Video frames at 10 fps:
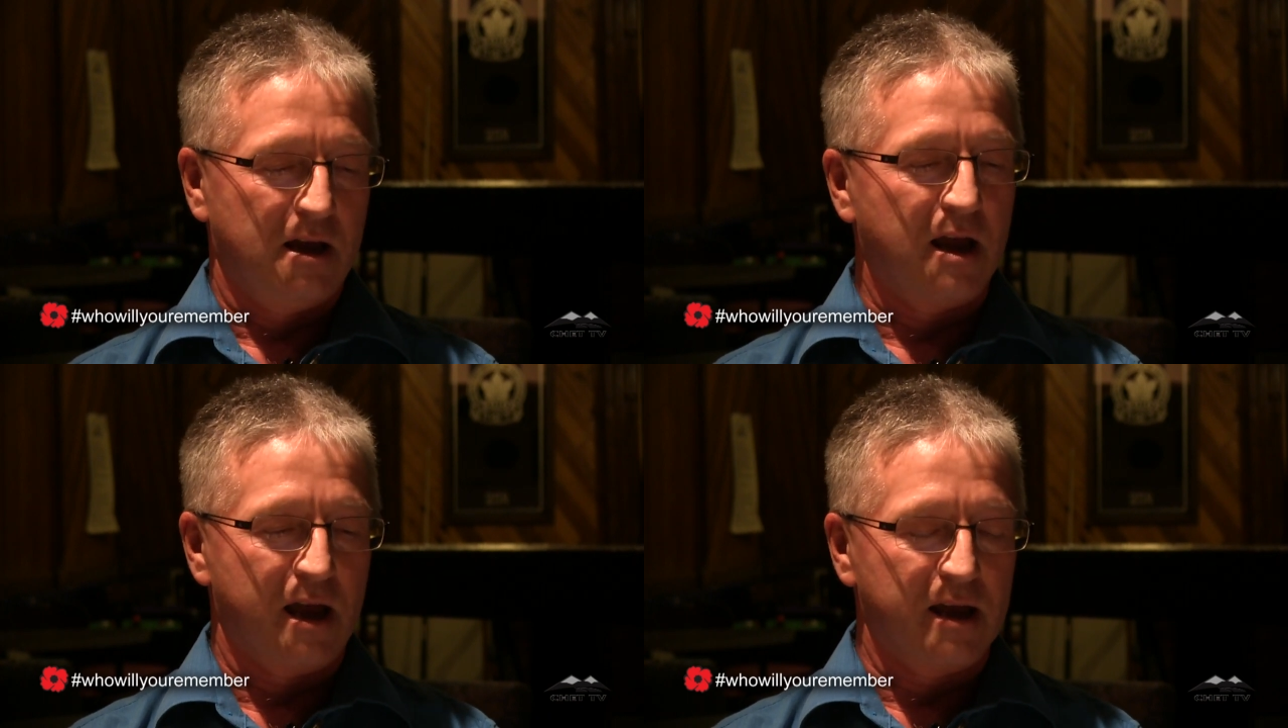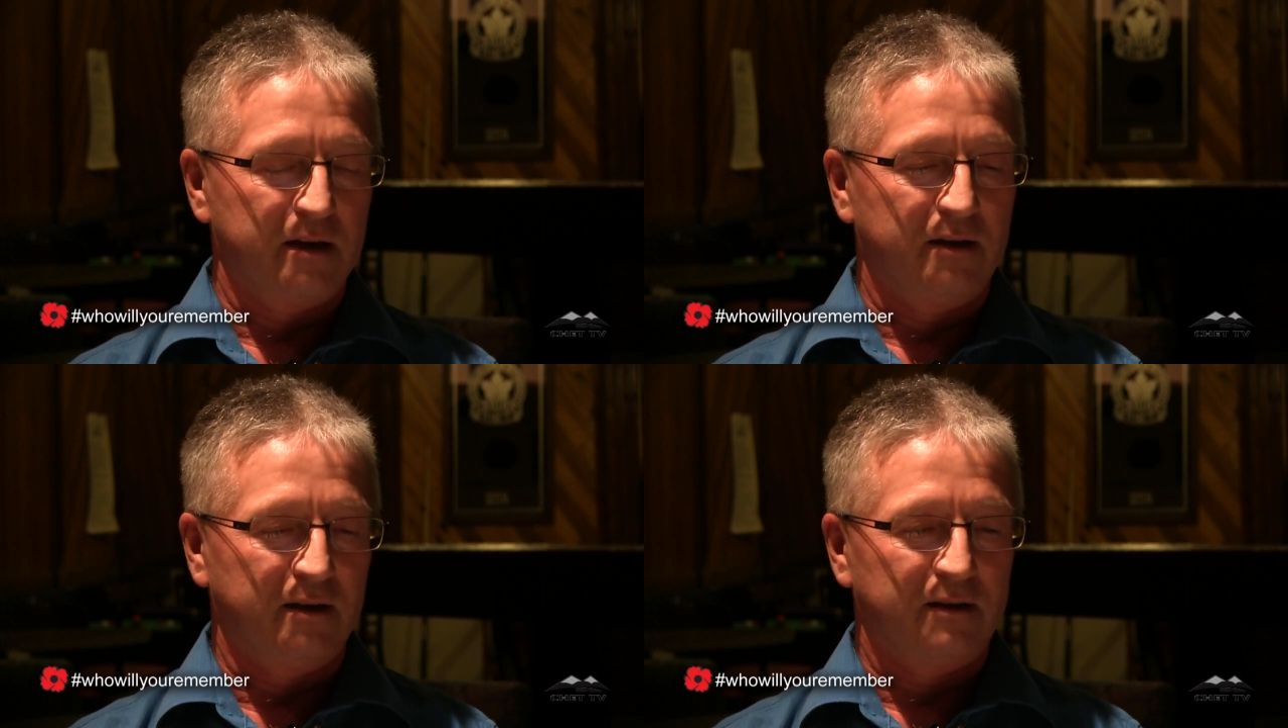
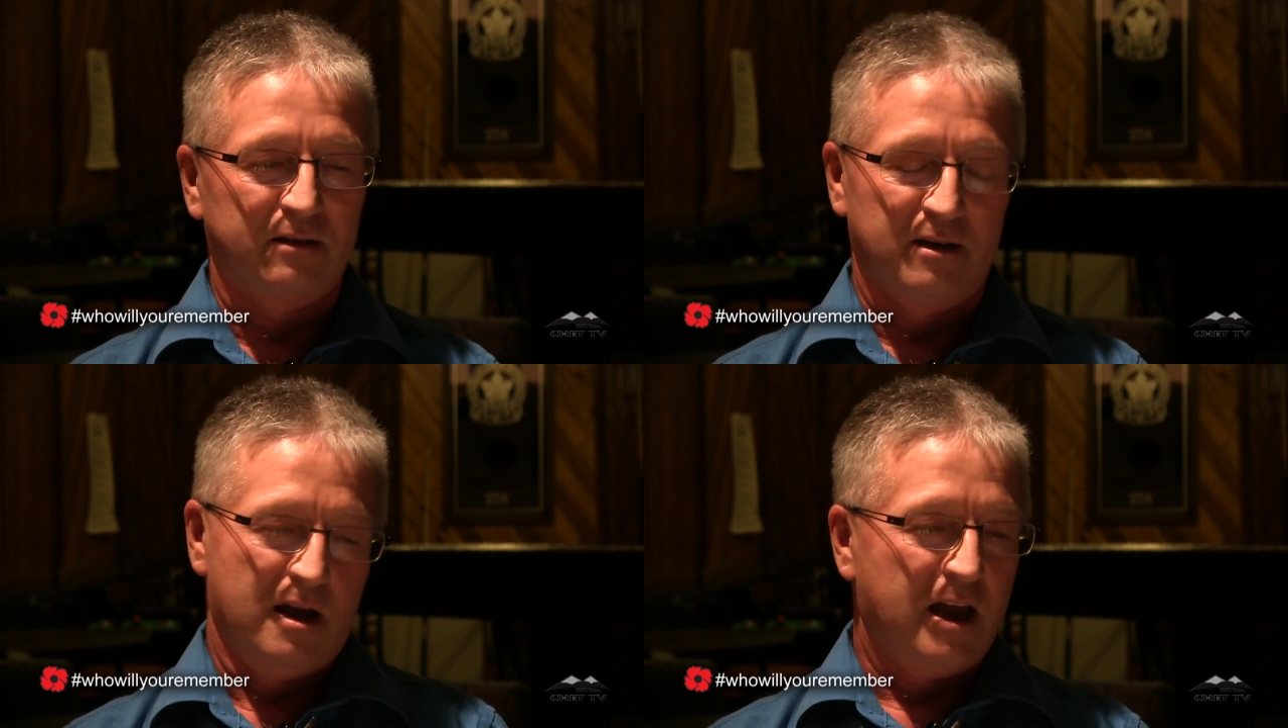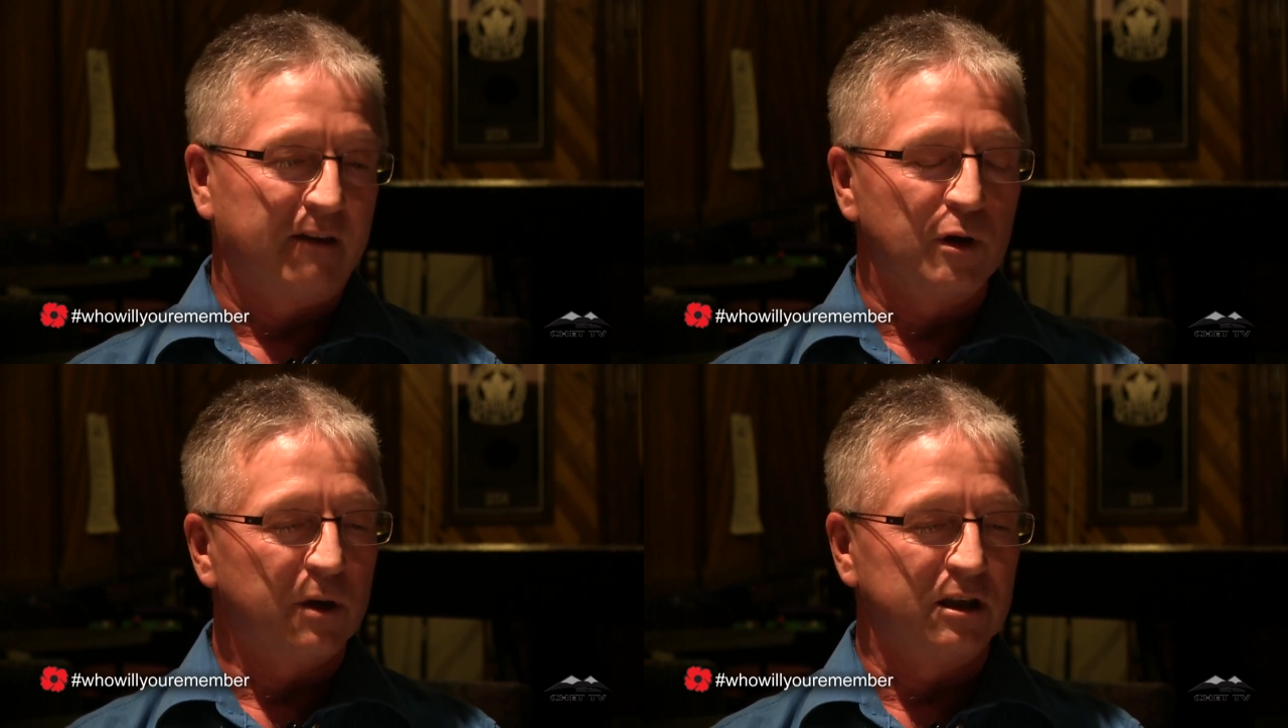And
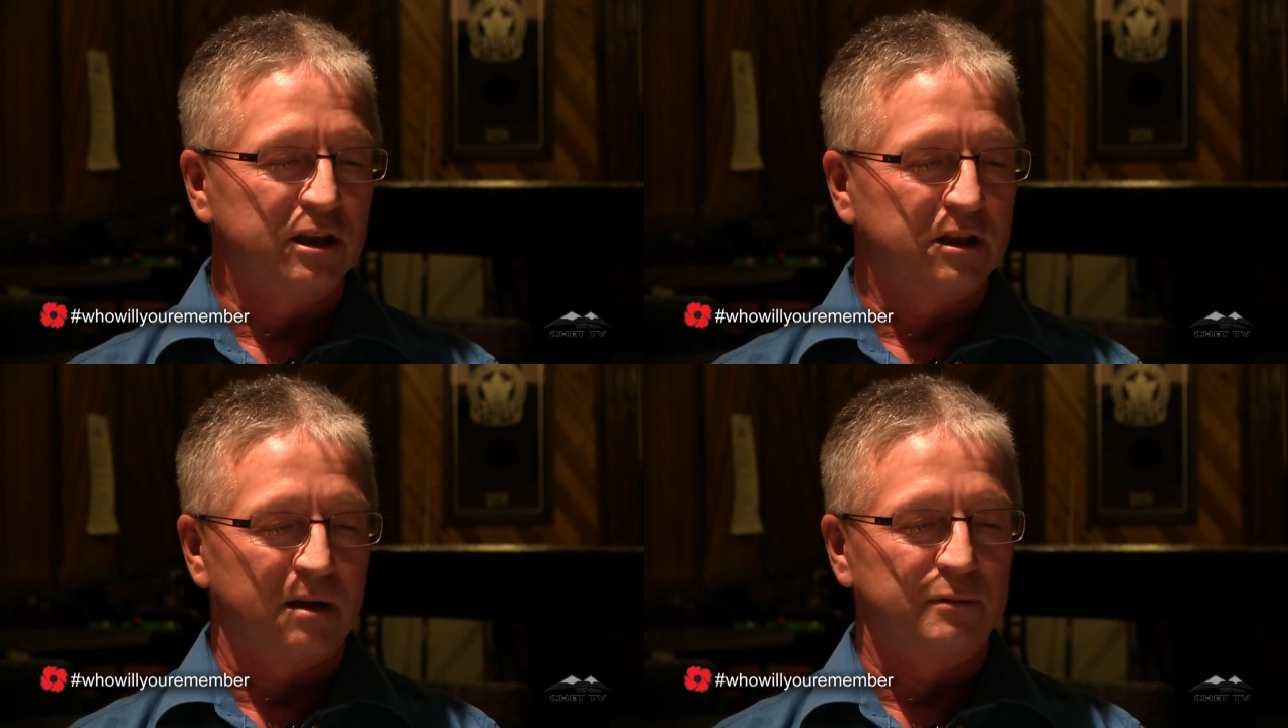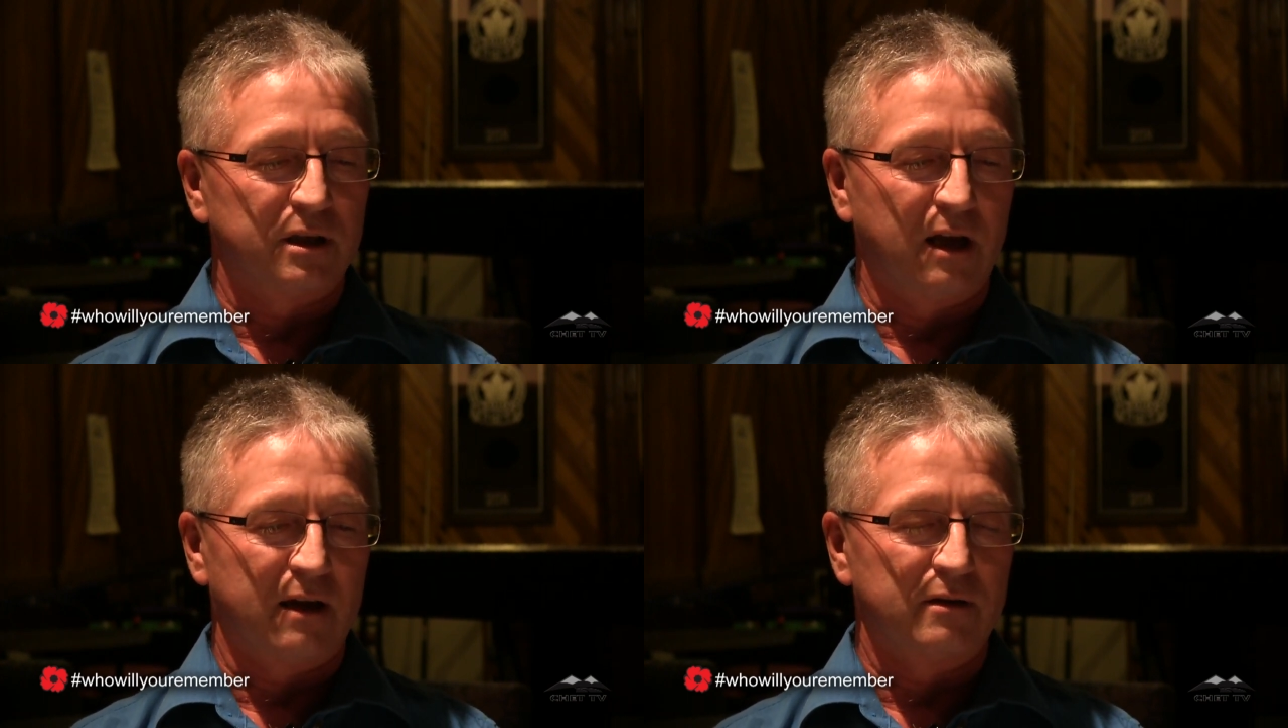everybody just comes
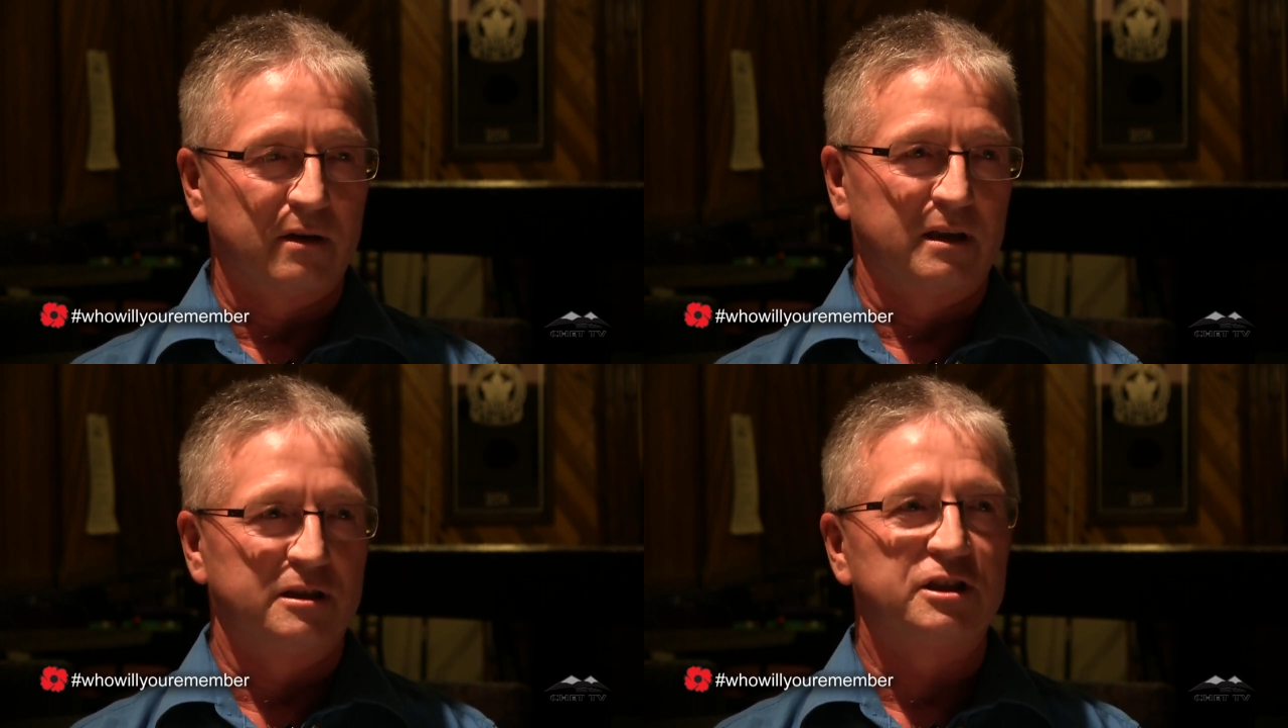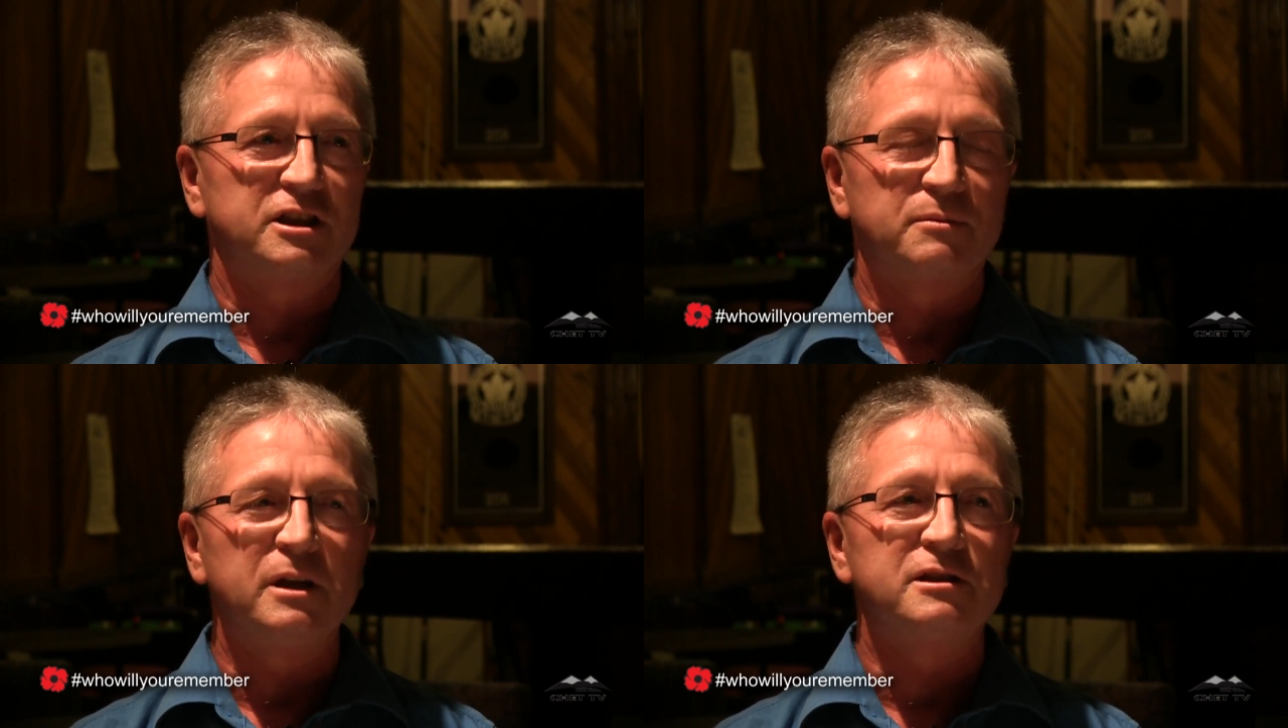together and it's
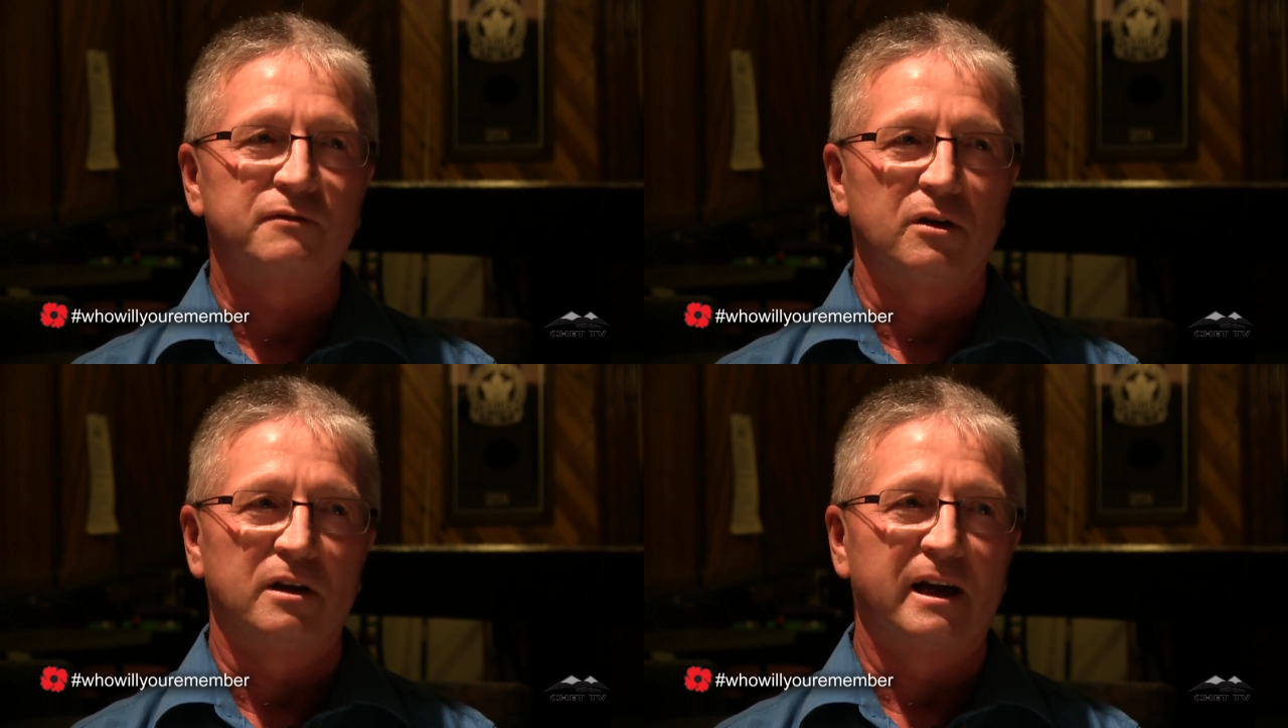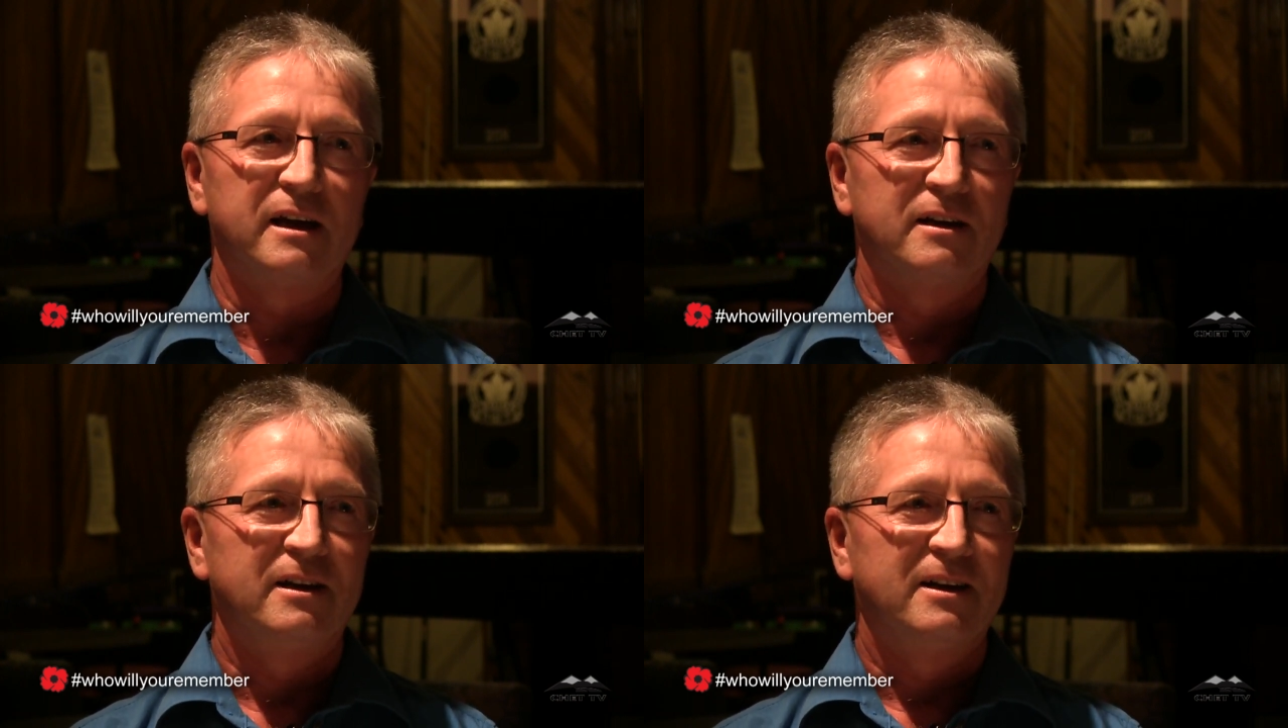just peaceful, eh?